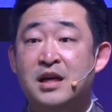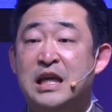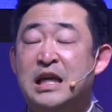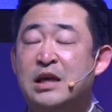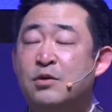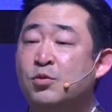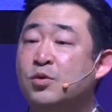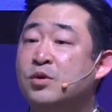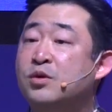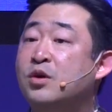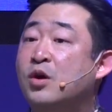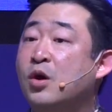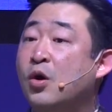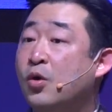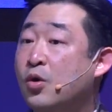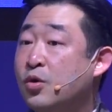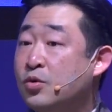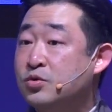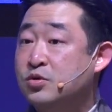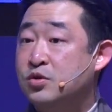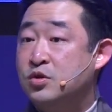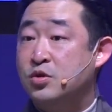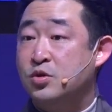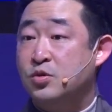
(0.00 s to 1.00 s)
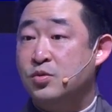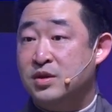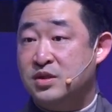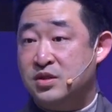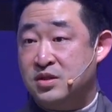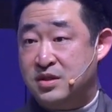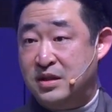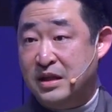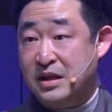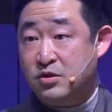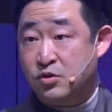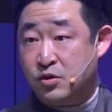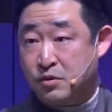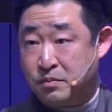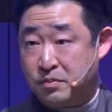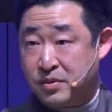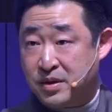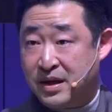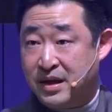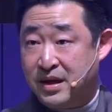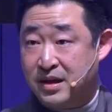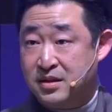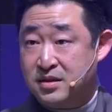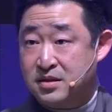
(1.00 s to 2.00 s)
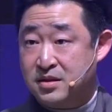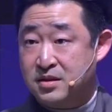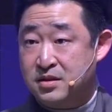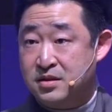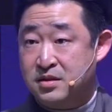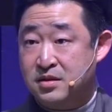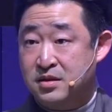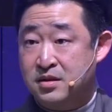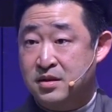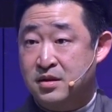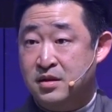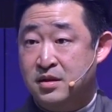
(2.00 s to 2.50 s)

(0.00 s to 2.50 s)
he will go to a secret place